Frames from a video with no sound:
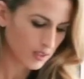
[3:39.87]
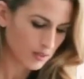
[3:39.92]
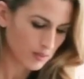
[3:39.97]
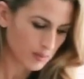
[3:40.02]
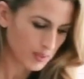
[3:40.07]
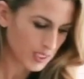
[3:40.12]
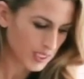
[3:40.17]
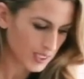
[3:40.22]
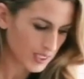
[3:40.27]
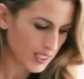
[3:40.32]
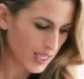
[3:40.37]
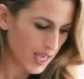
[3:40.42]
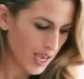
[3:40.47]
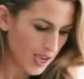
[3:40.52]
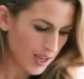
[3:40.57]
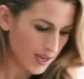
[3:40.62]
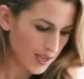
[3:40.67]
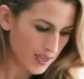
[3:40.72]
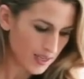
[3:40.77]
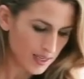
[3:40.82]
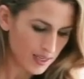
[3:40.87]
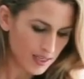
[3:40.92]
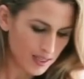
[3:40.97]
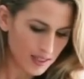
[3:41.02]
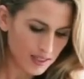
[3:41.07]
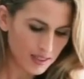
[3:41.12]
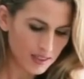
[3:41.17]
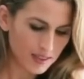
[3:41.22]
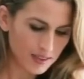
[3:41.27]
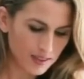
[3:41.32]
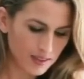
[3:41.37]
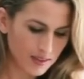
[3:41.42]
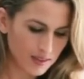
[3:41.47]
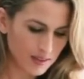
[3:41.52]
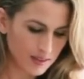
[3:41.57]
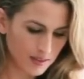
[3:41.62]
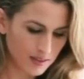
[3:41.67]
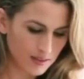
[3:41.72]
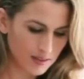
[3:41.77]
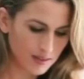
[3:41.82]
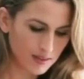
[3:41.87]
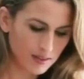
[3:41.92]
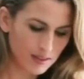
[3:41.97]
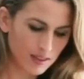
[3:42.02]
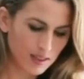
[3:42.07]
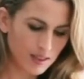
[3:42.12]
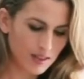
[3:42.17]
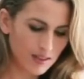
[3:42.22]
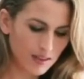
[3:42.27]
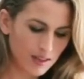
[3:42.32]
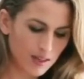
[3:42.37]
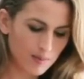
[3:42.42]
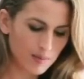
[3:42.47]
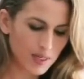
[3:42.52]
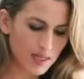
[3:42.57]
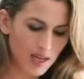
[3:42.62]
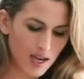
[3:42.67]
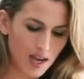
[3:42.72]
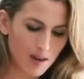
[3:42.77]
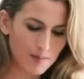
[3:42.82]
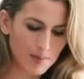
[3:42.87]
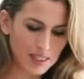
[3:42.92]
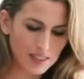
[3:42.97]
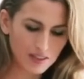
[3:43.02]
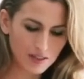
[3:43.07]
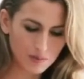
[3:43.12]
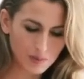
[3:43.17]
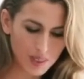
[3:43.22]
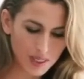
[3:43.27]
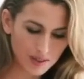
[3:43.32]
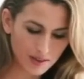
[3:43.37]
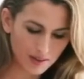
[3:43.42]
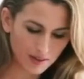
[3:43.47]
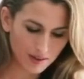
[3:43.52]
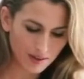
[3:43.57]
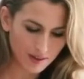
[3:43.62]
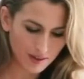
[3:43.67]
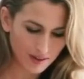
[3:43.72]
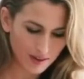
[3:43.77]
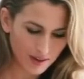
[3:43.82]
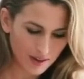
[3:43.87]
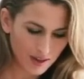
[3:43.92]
Whisk that in. And I'm going to add my sweetener.